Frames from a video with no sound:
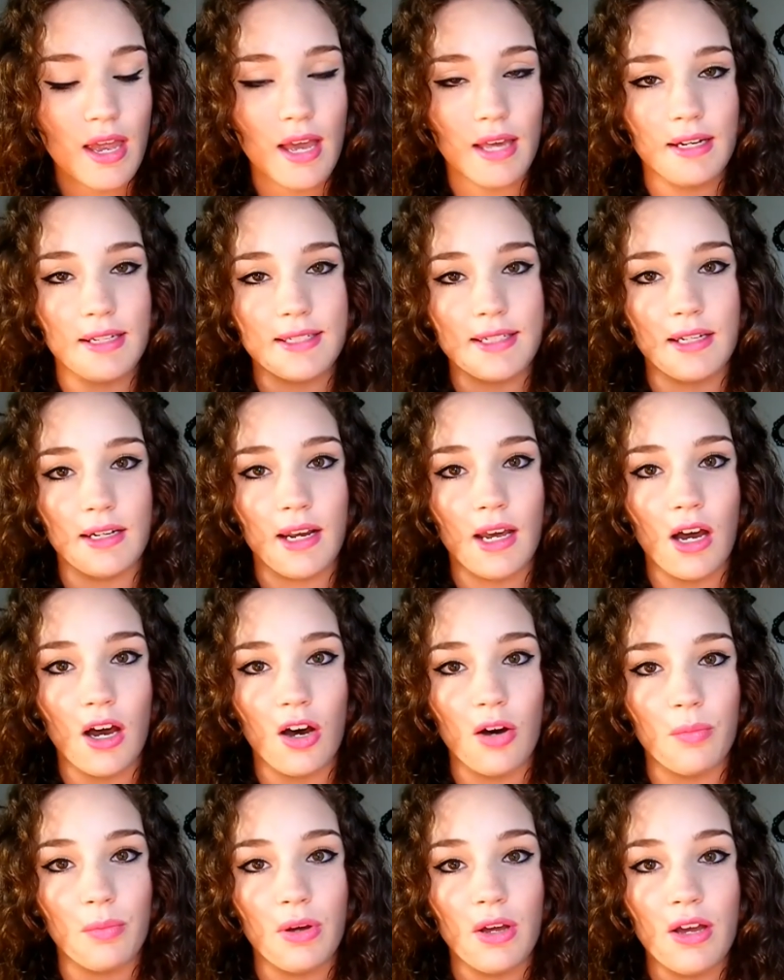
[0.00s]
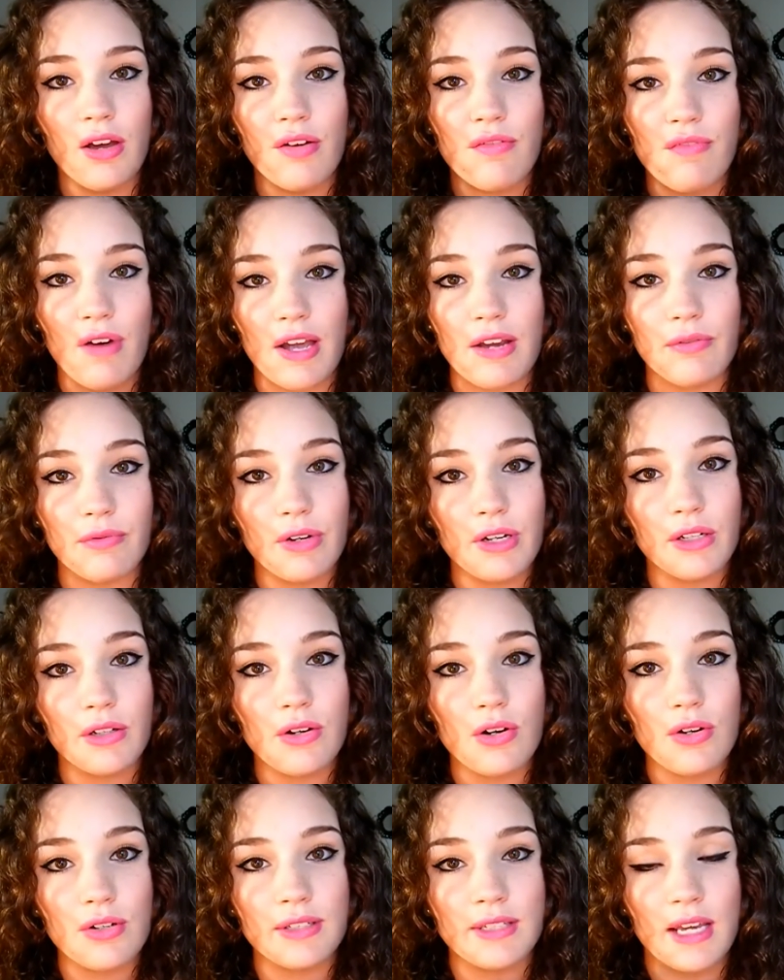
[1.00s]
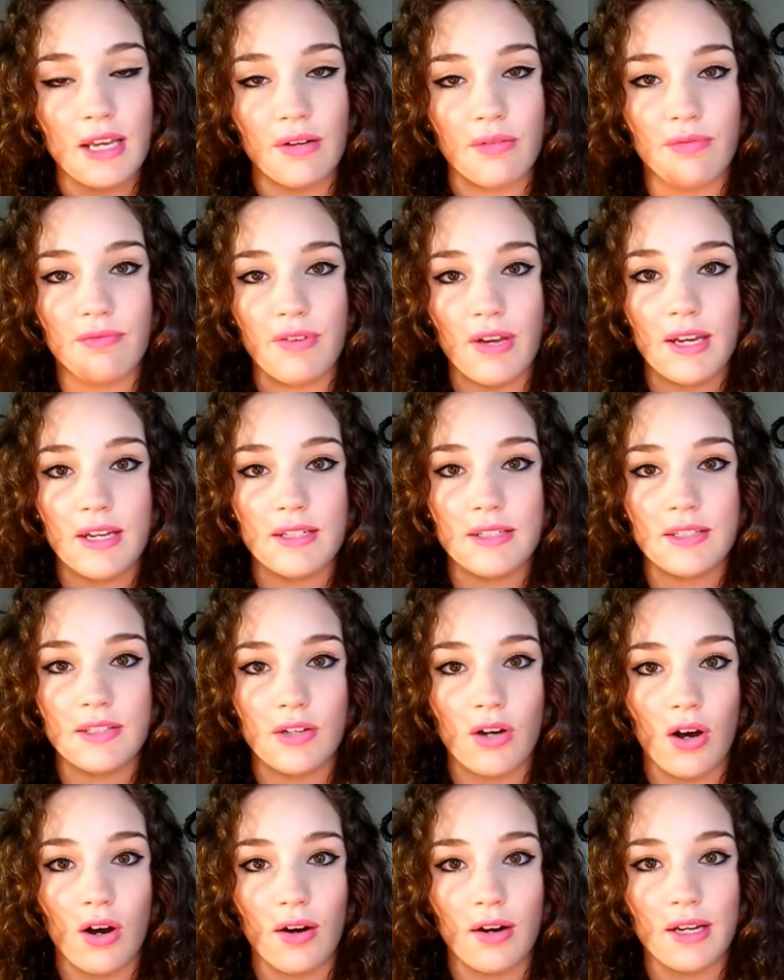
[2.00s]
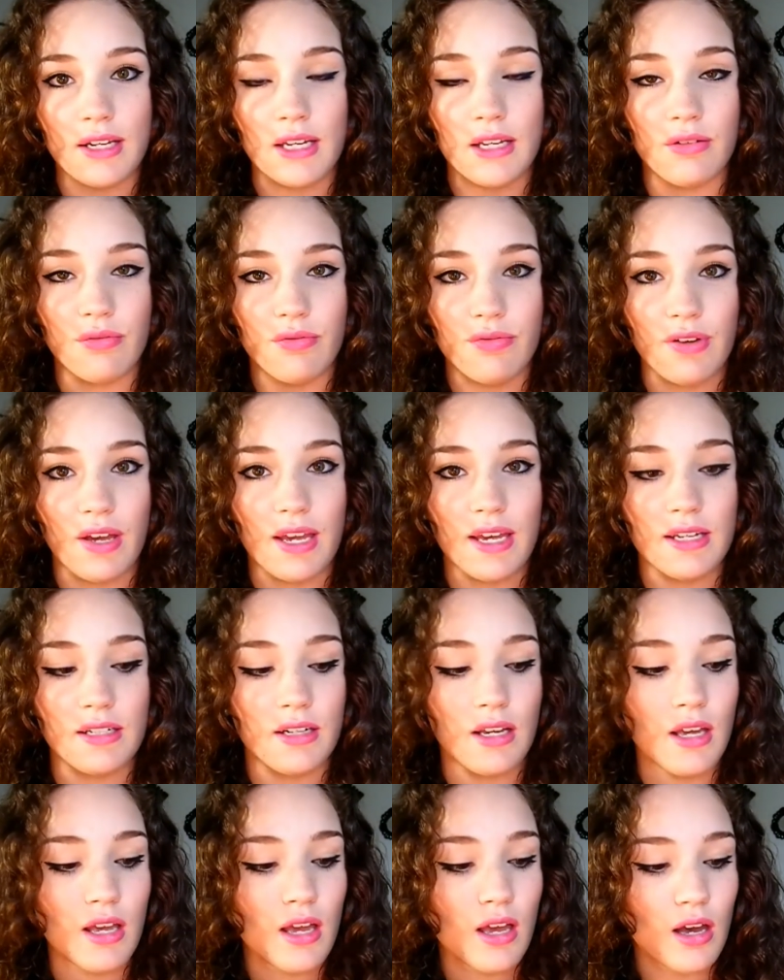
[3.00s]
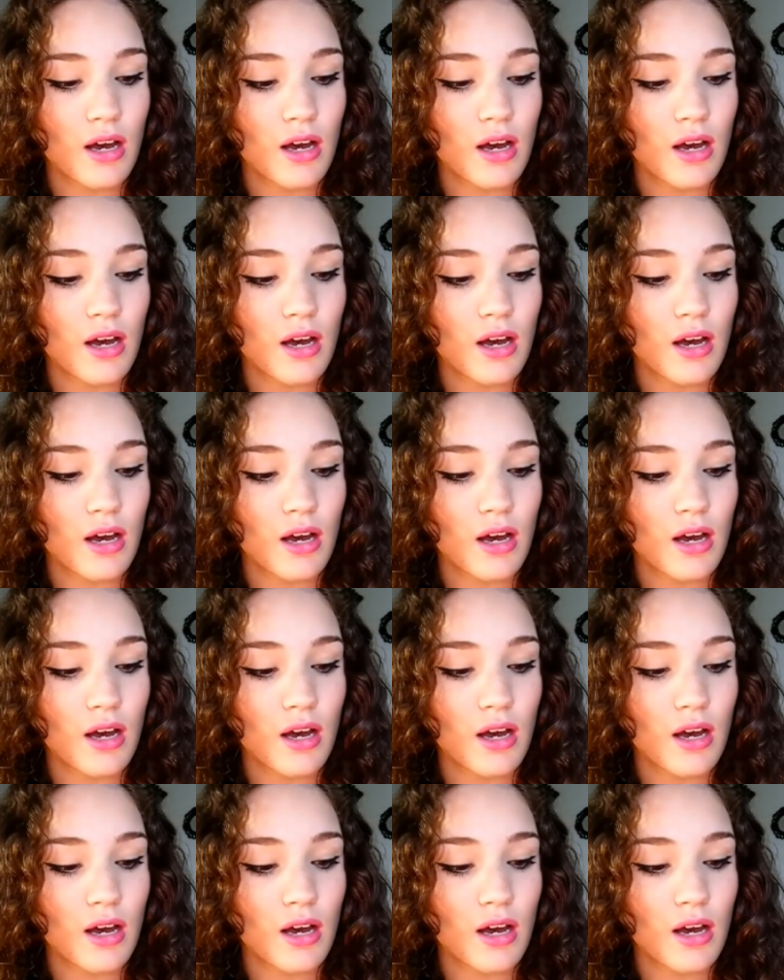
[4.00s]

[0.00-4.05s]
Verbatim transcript: and it's going to help fight wrinkles and fade scarring and fade